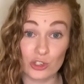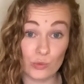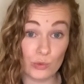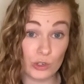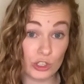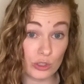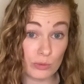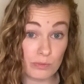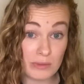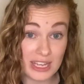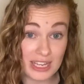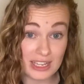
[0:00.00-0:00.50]

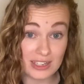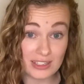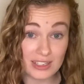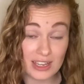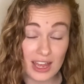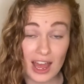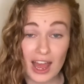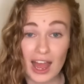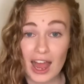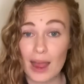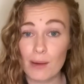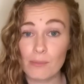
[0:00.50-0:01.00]
which means
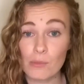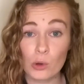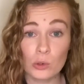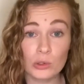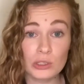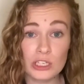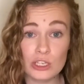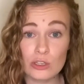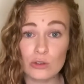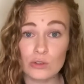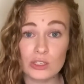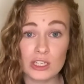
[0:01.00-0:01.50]
I'm
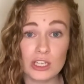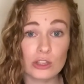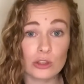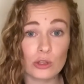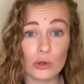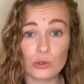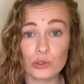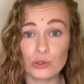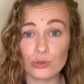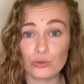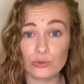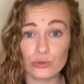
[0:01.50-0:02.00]
only using
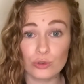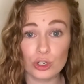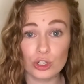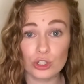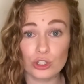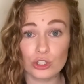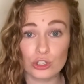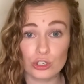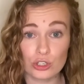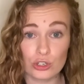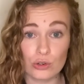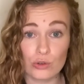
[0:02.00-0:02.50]
those
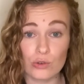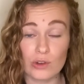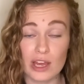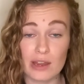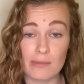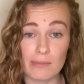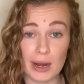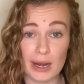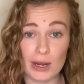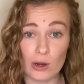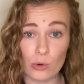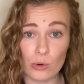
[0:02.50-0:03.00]
first 2 in
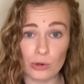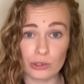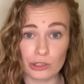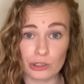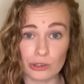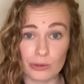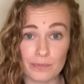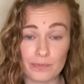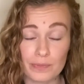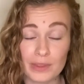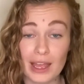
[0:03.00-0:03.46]
my order,